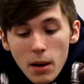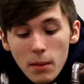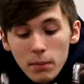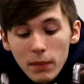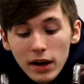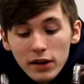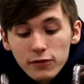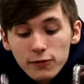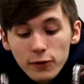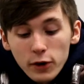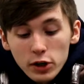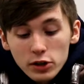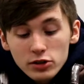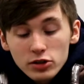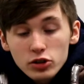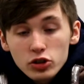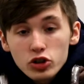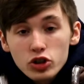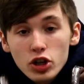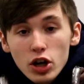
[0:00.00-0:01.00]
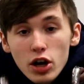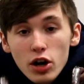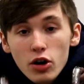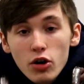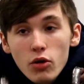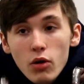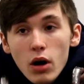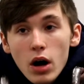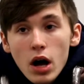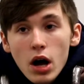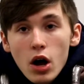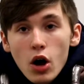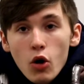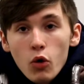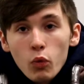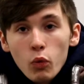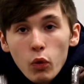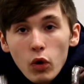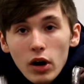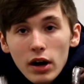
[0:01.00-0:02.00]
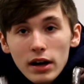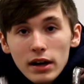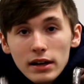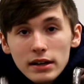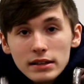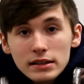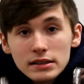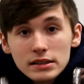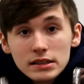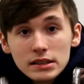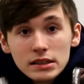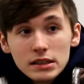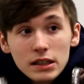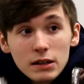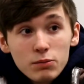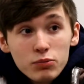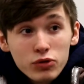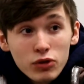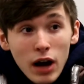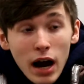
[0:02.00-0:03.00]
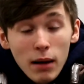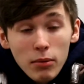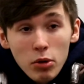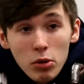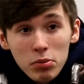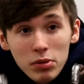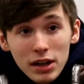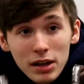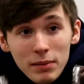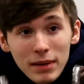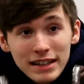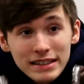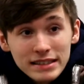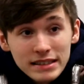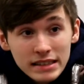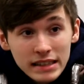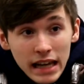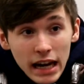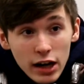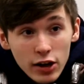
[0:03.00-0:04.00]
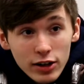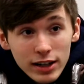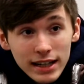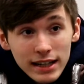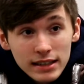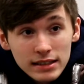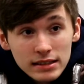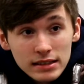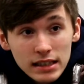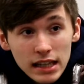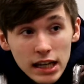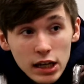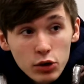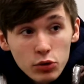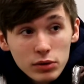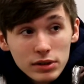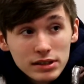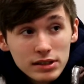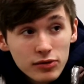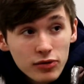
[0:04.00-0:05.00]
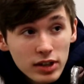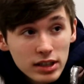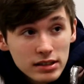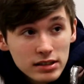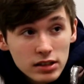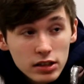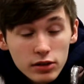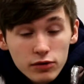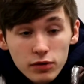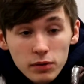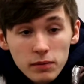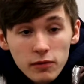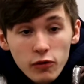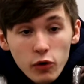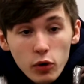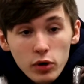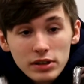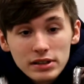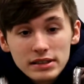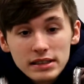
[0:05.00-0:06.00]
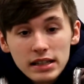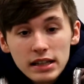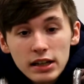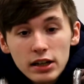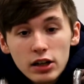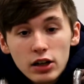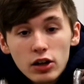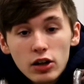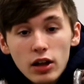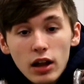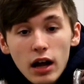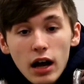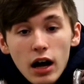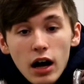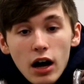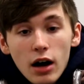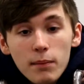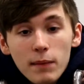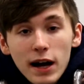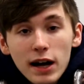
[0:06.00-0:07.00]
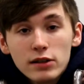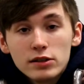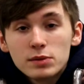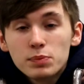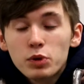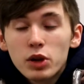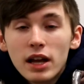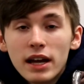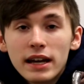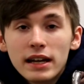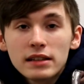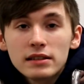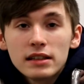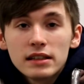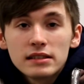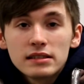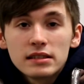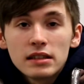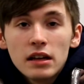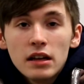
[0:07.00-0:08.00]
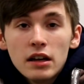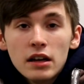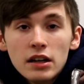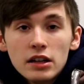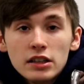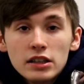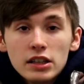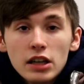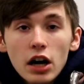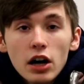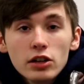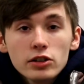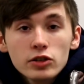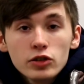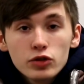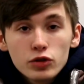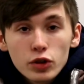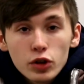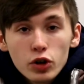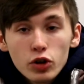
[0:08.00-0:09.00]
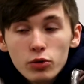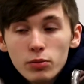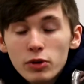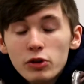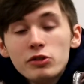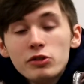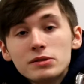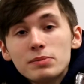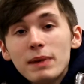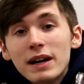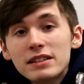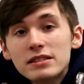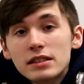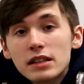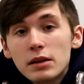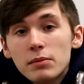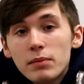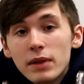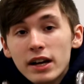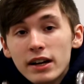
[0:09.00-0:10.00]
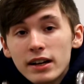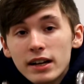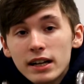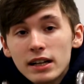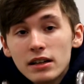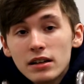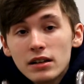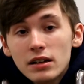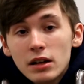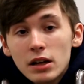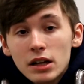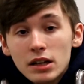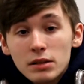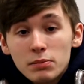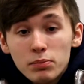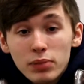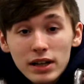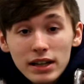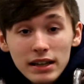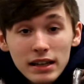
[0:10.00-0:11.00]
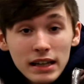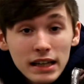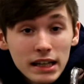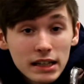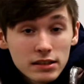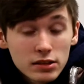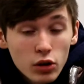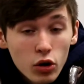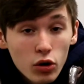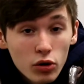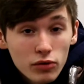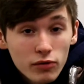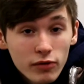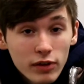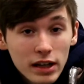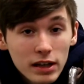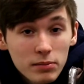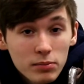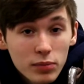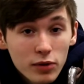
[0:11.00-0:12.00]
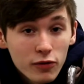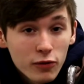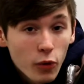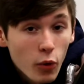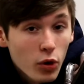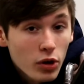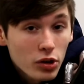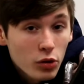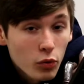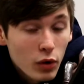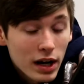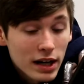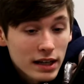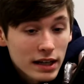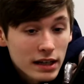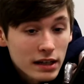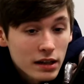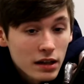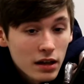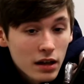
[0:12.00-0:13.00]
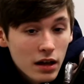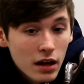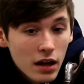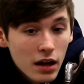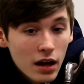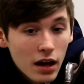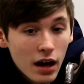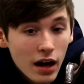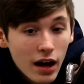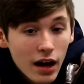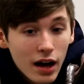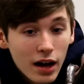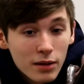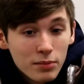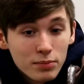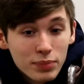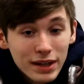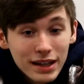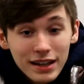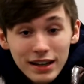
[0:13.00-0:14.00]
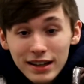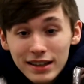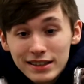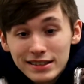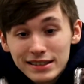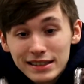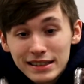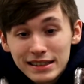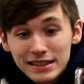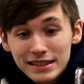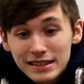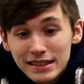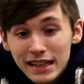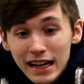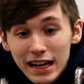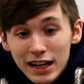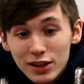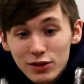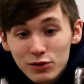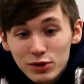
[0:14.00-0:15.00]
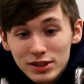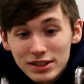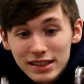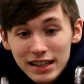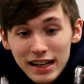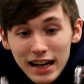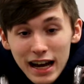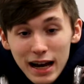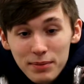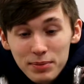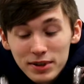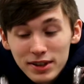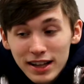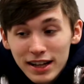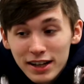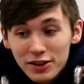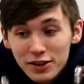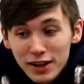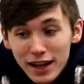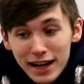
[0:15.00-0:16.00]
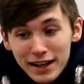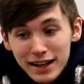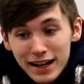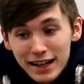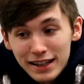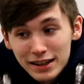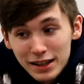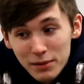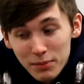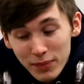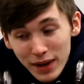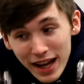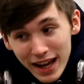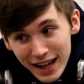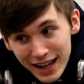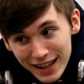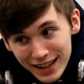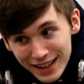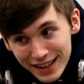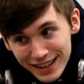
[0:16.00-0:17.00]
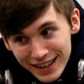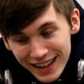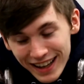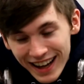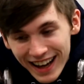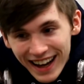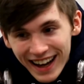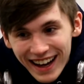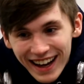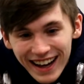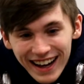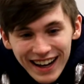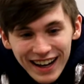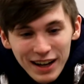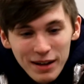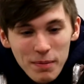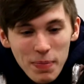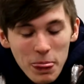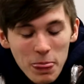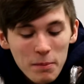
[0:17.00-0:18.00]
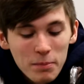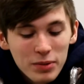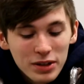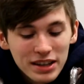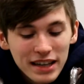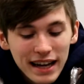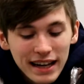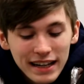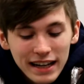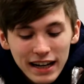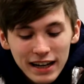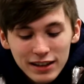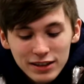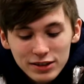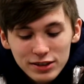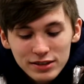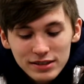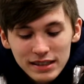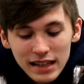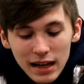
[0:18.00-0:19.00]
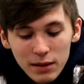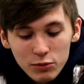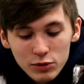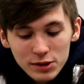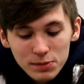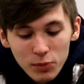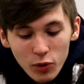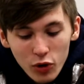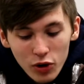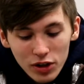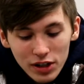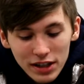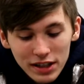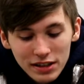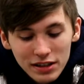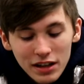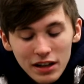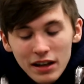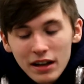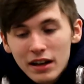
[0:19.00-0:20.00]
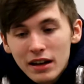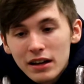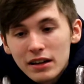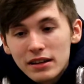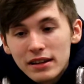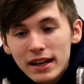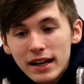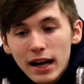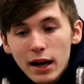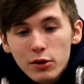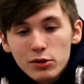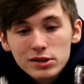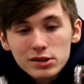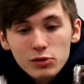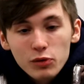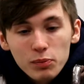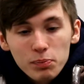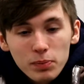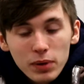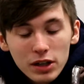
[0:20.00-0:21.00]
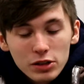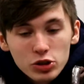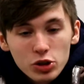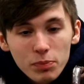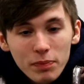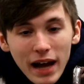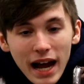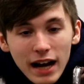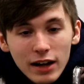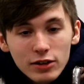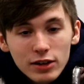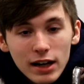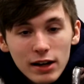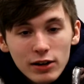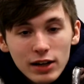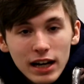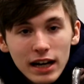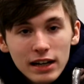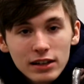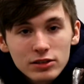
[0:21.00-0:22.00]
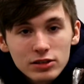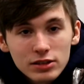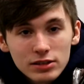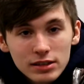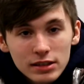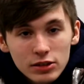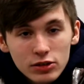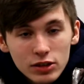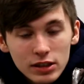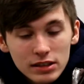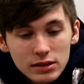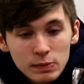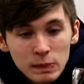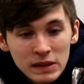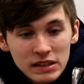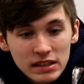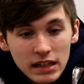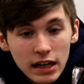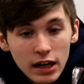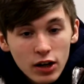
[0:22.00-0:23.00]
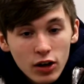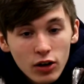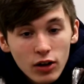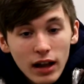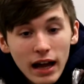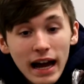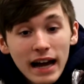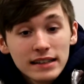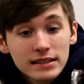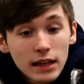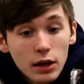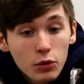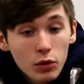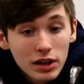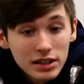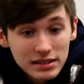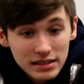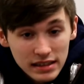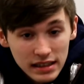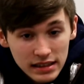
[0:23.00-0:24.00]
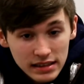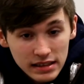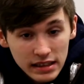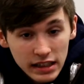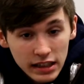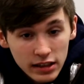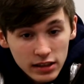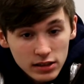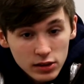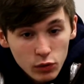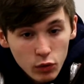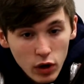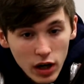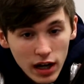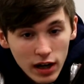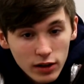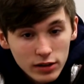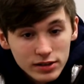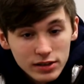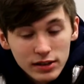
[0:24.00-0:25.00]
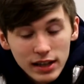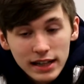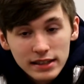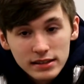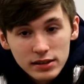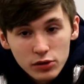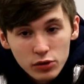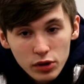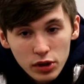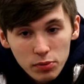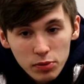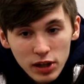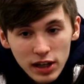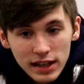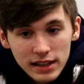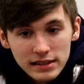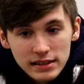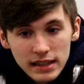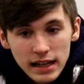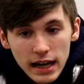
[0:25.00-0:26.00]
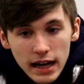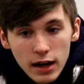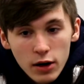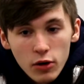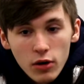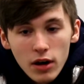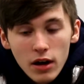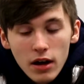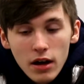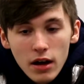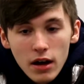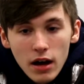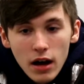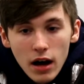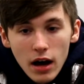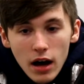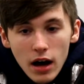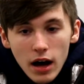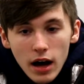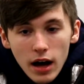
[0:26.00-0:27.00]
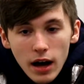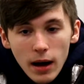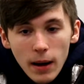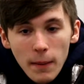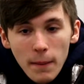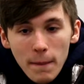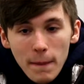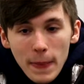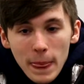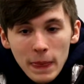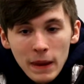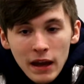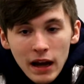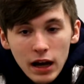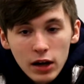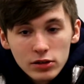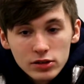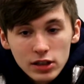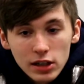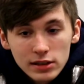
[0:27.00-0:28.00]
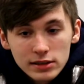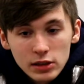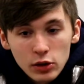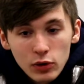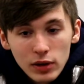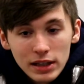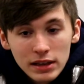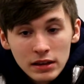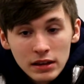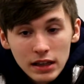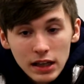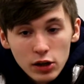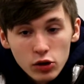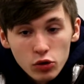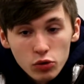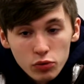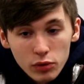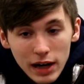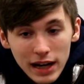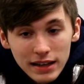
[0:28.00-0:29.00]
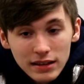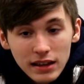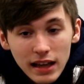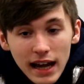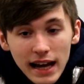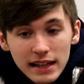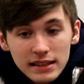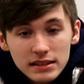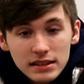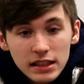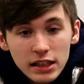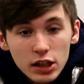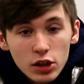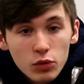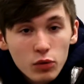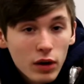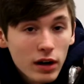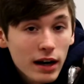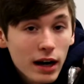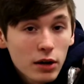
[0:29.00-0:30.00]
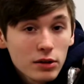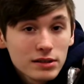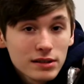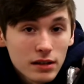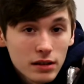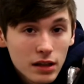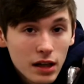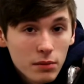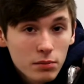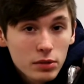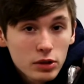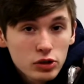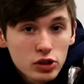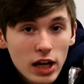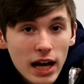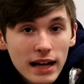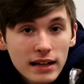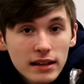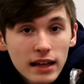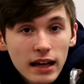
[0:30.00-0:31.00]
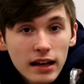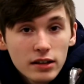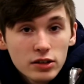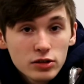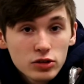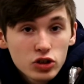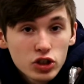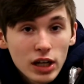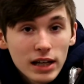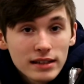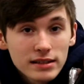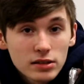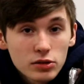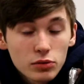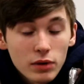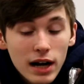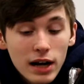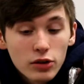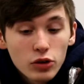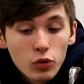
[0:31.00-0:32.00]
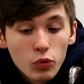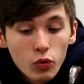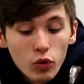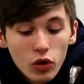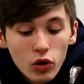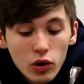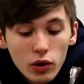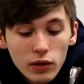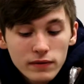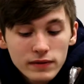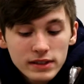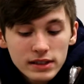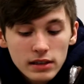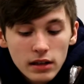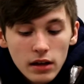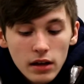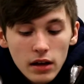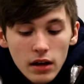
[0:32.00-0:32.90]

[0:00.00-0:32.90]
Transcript: My first show was probably my scariest. It was Visitor from Forest Hill. I was playing this young groom about to get married, but he gets cold feet before the wedding because he's scared of what's going to happen later that night in the bed. But that character's name was Borden. Then I was a bunch of background characters in Christmas Carol, as I was this year as well, so that's 3 plays now. I was also in Little Red last year, where I was a lumberjack that chased around the wolves.